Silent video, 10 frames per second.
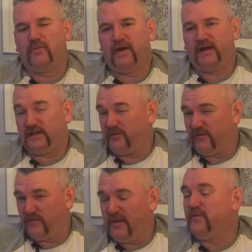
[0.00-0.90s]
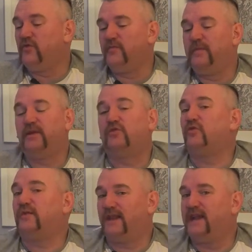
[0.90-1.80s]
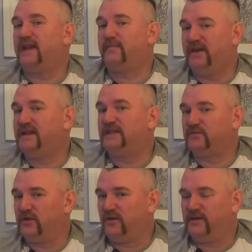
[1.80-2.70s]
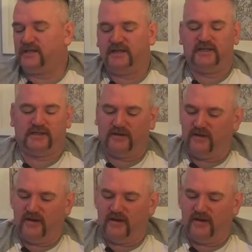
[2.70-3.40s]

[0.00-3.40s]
palatable for people who maybe don't like peaty smoky whiskies.